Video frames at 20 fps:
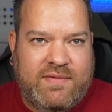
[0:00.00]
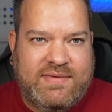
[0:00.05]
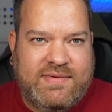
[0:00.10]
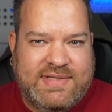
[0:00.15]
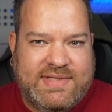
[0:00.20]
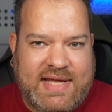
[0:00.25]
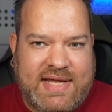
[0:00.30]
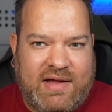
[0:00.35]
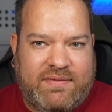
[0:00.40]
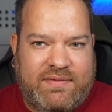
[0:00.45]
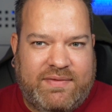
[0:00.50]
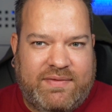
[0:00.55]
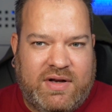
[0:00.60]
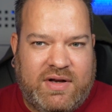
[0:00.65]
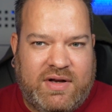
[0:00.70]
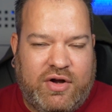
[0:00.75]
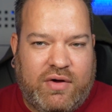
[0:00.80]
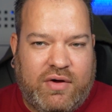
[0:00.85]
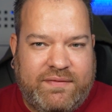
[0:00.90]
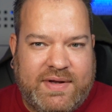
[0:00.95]
staff in
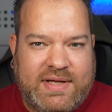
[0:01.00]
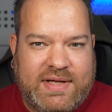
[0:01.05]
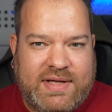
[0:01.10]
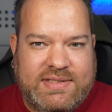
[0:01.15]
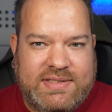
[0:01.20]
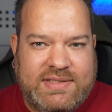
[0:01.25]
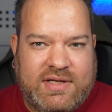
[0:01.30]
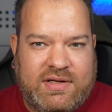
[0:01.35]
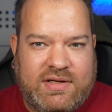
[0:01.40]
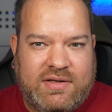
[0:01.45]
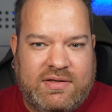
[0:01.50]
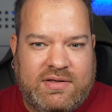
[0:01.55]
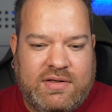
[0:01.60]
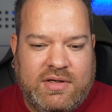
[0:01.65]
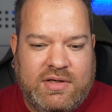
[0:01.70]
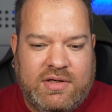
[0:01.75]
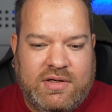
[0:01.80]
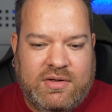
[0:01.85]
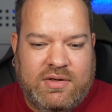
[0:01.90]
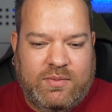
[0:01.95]
an office, and
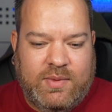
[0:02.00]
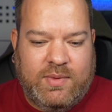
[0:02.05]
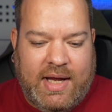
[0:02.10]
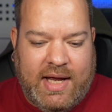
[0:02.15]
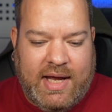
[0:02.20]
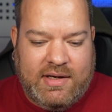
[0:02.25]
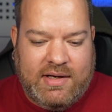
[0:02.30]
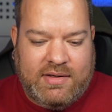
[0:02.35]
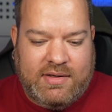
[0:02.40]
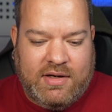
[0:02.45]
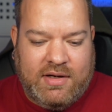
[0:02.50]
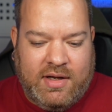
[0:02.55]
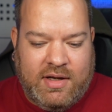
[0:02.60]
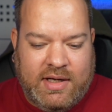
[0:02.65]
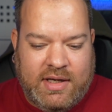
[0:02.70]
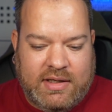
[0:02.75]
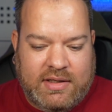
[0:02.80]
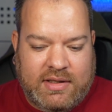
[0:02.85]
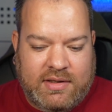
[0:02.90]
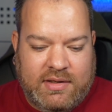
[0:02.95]
we had
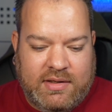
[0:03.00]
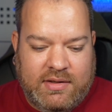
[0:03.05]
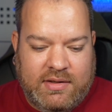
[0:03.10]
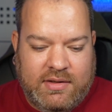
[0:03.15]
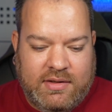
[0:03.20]
like